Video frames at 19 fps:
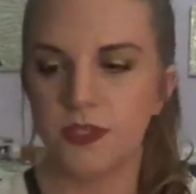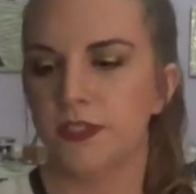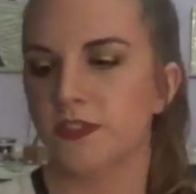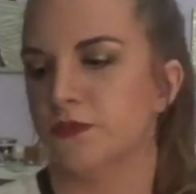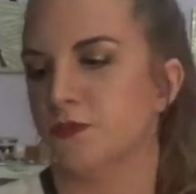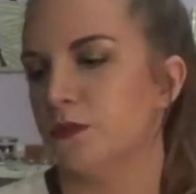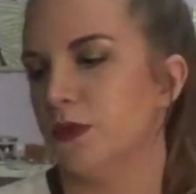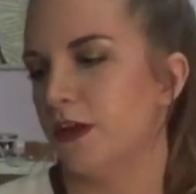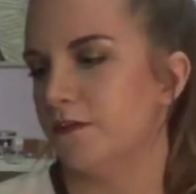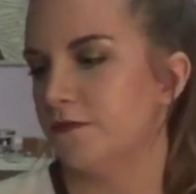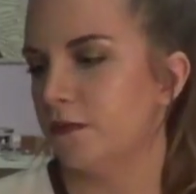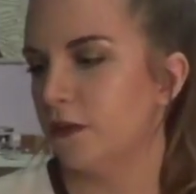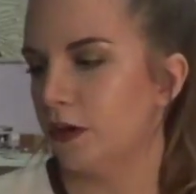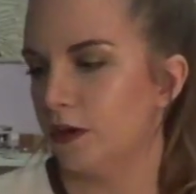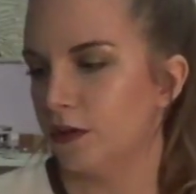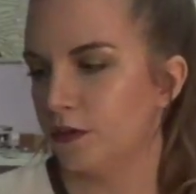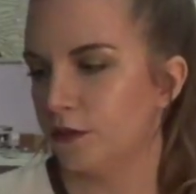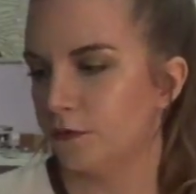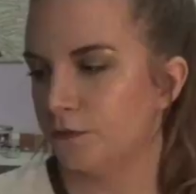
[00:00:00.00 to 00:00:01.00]
this
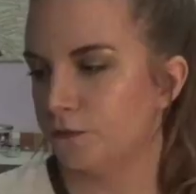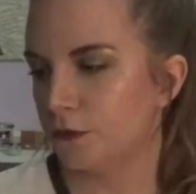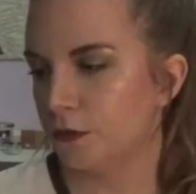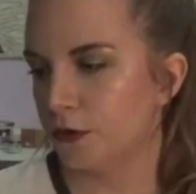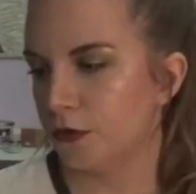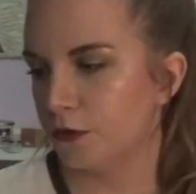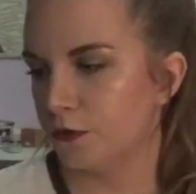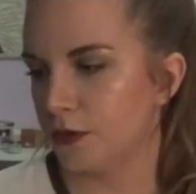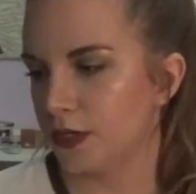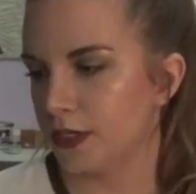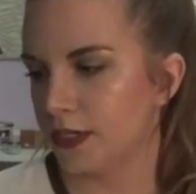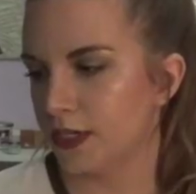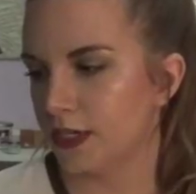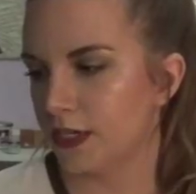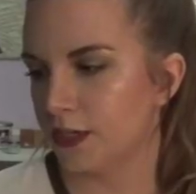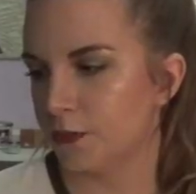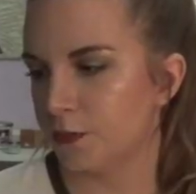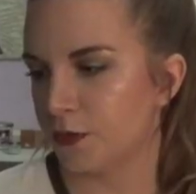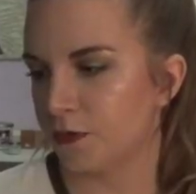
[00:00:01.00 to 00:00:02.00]
Revlon Photo
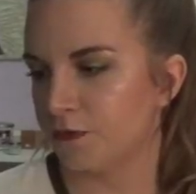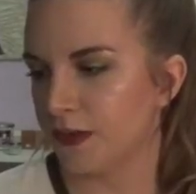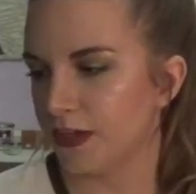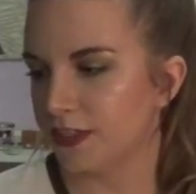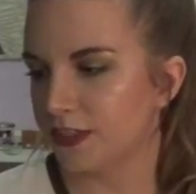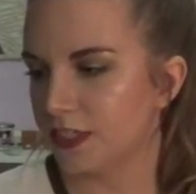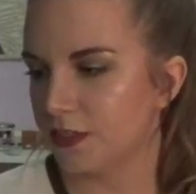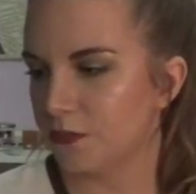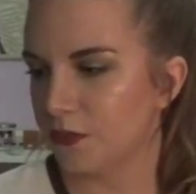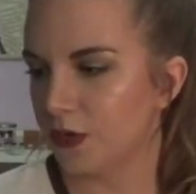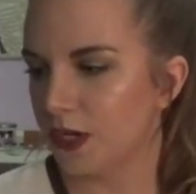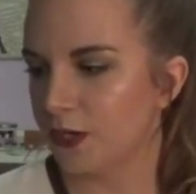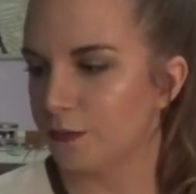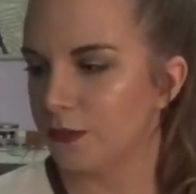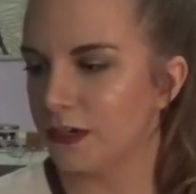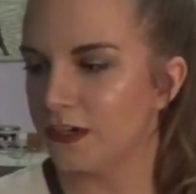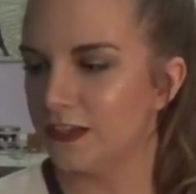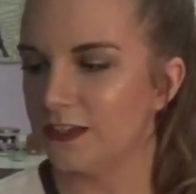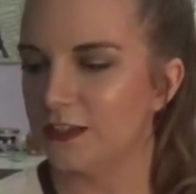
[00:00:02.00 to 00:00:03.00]
Ready Perfecting
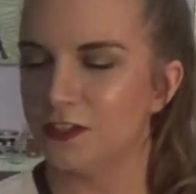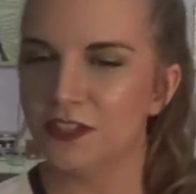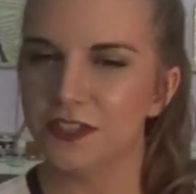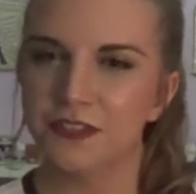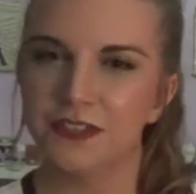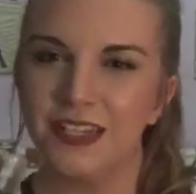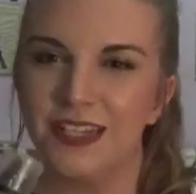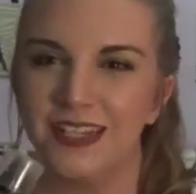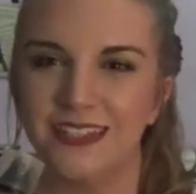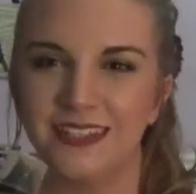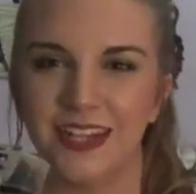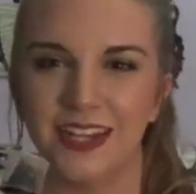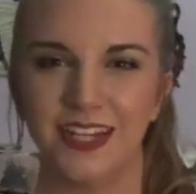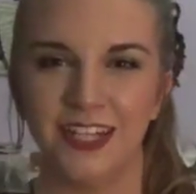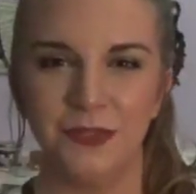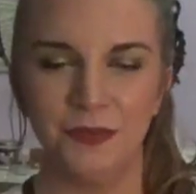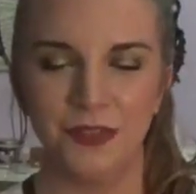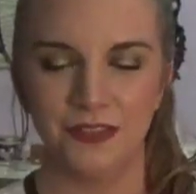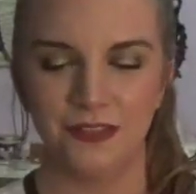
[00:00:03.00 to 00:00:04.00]
Primer. There's still like a
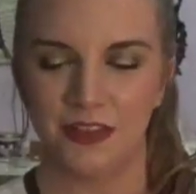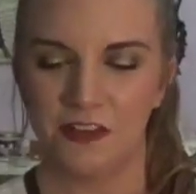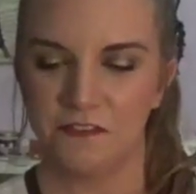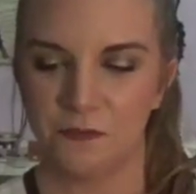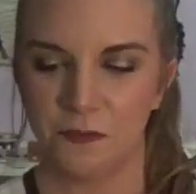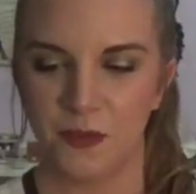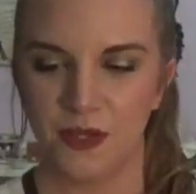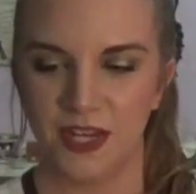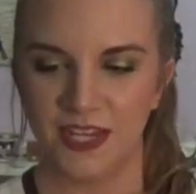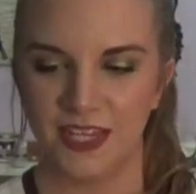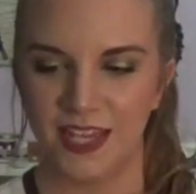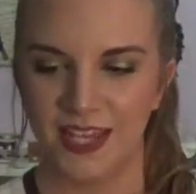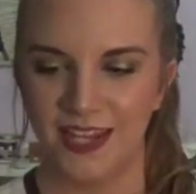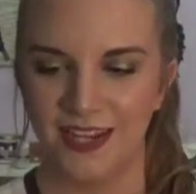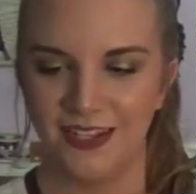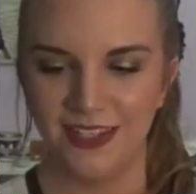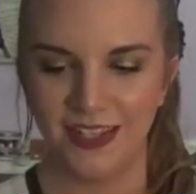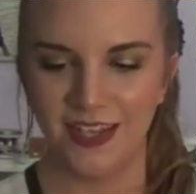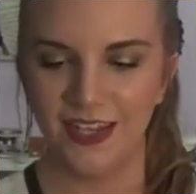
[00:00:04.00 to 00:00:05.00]
tiny bit left, but I
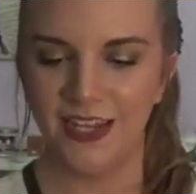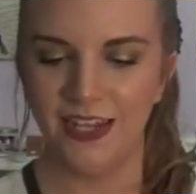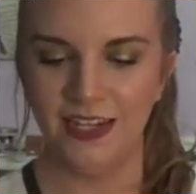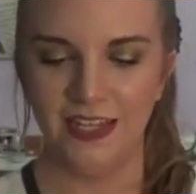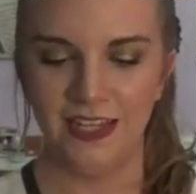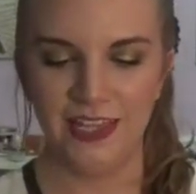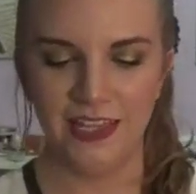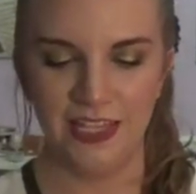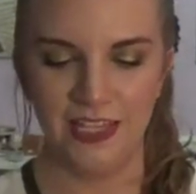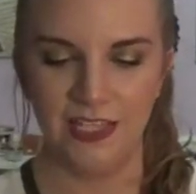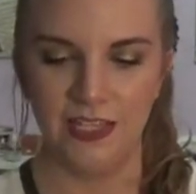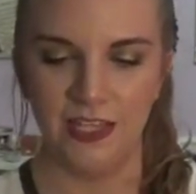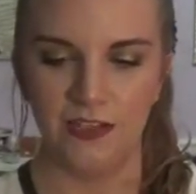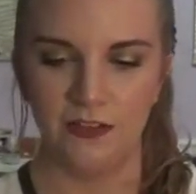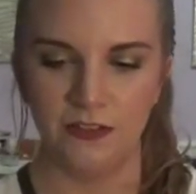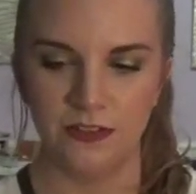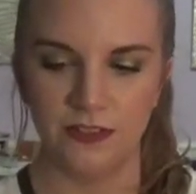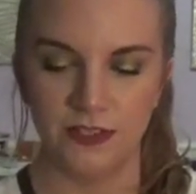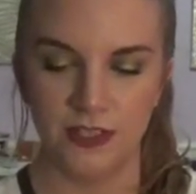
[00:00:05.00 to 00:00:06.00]
can't get anything
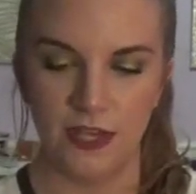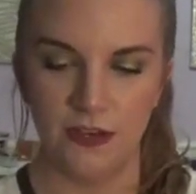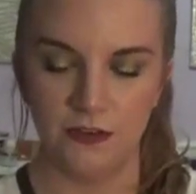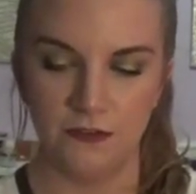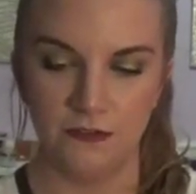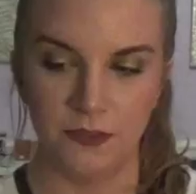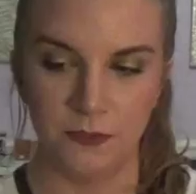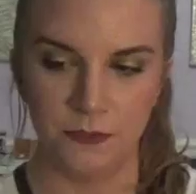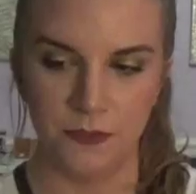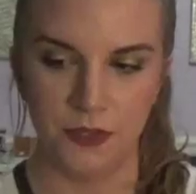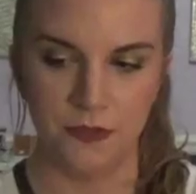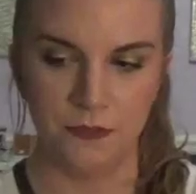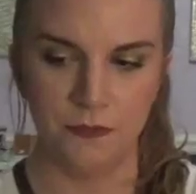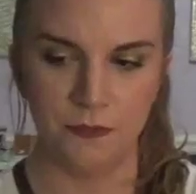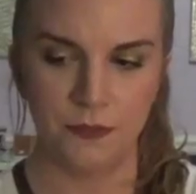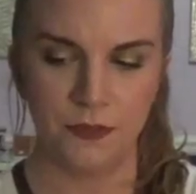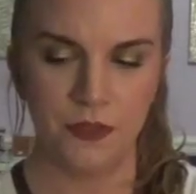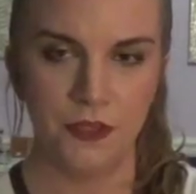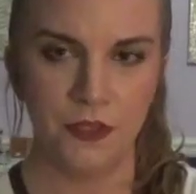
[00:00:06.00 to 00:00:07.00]
else out of the
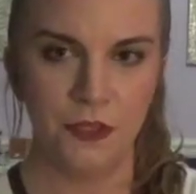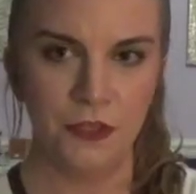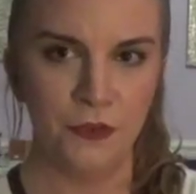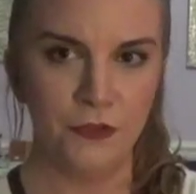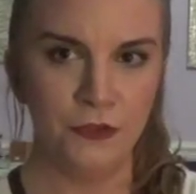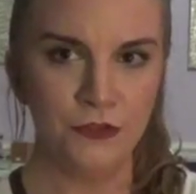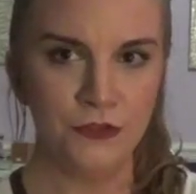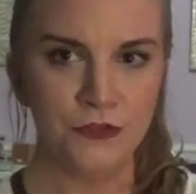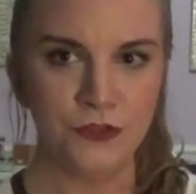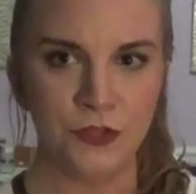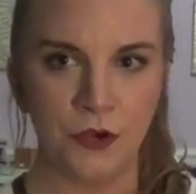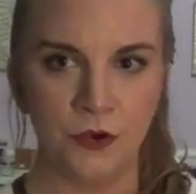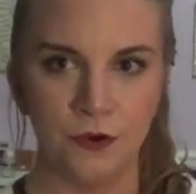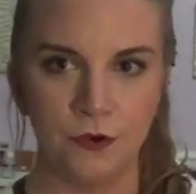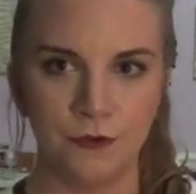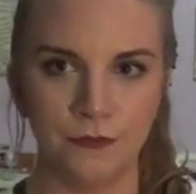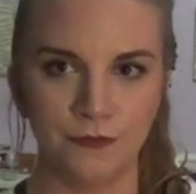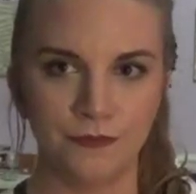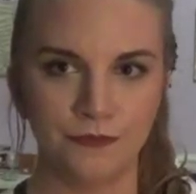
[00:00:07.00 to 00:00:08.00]
pump,
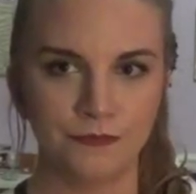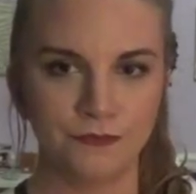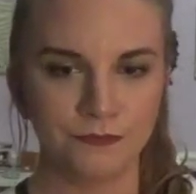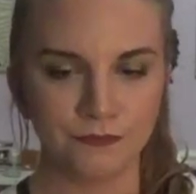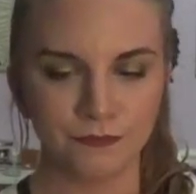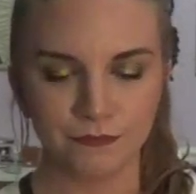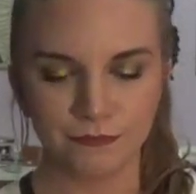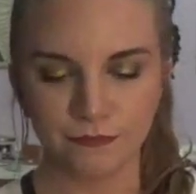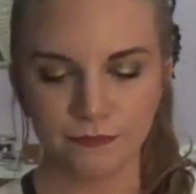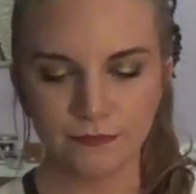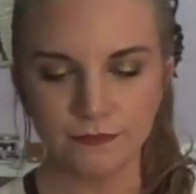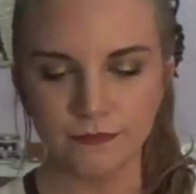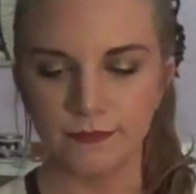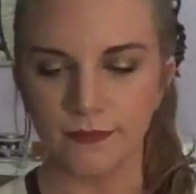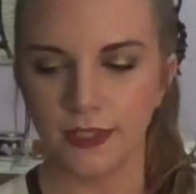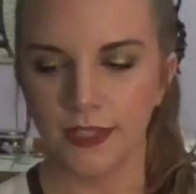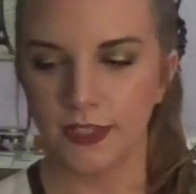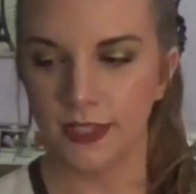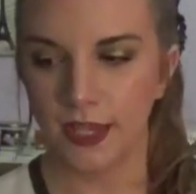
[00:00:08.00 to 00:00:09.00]
so
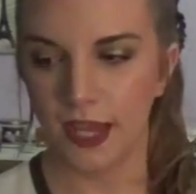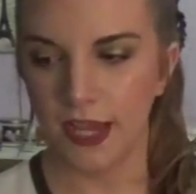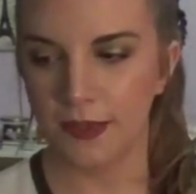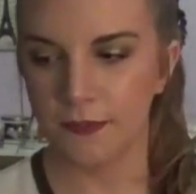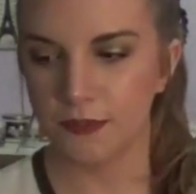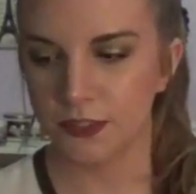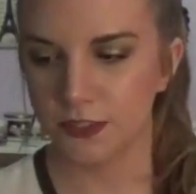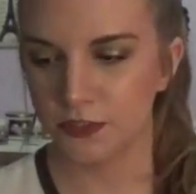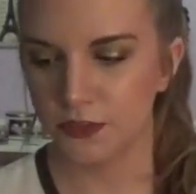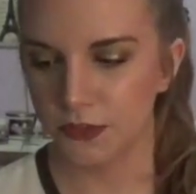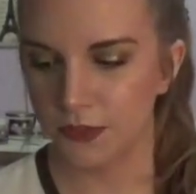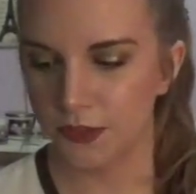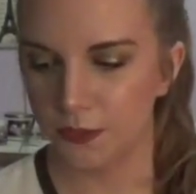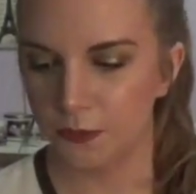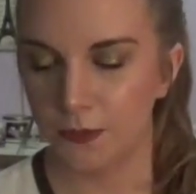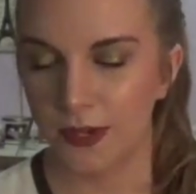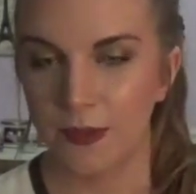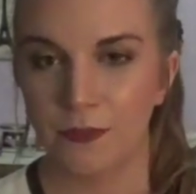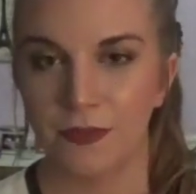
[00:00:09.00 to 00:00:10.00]
I'm just throwing
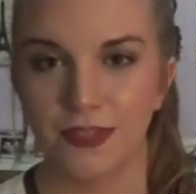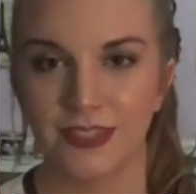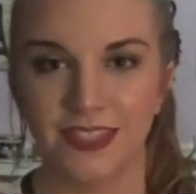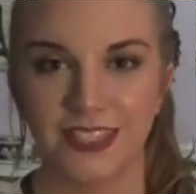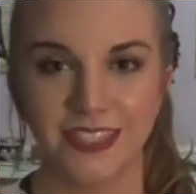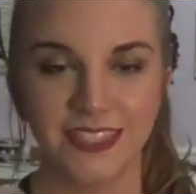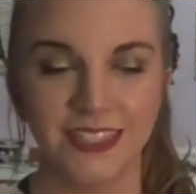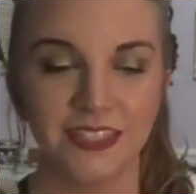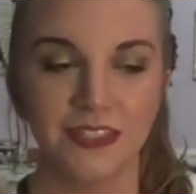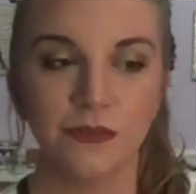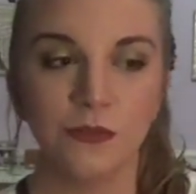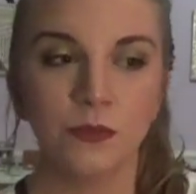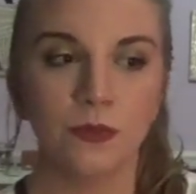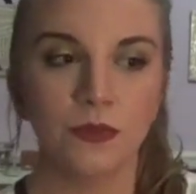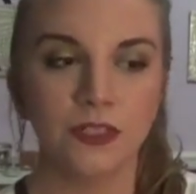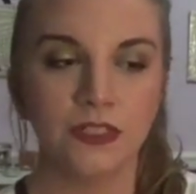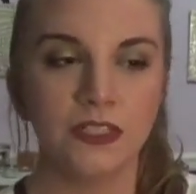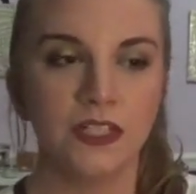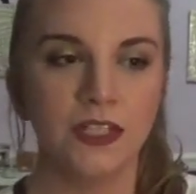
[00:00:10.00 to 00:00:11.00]
it away. But this is a
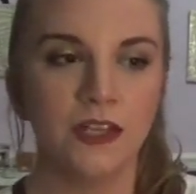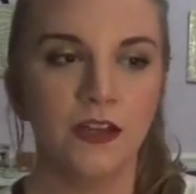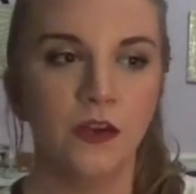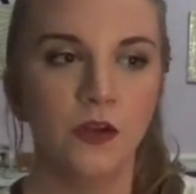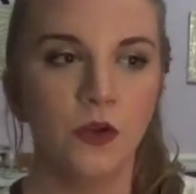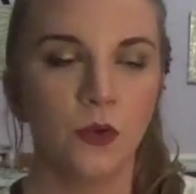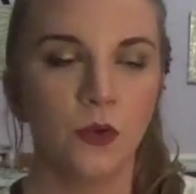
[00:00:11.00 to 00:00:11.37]
really,